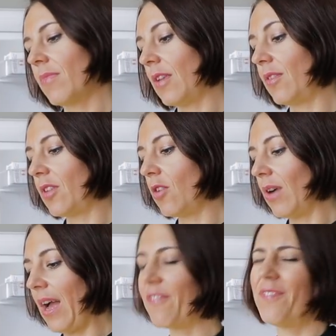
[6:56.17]
it's
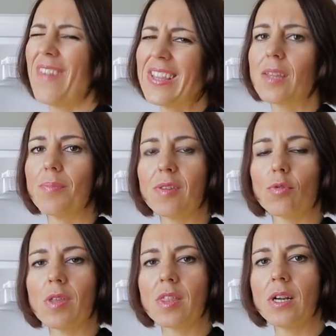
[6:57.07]
still, I find it a bit
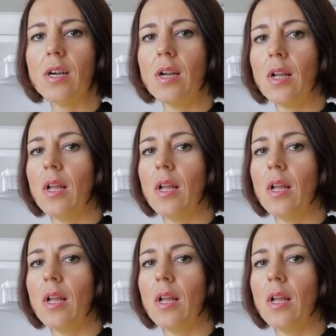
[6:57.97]
sweeter.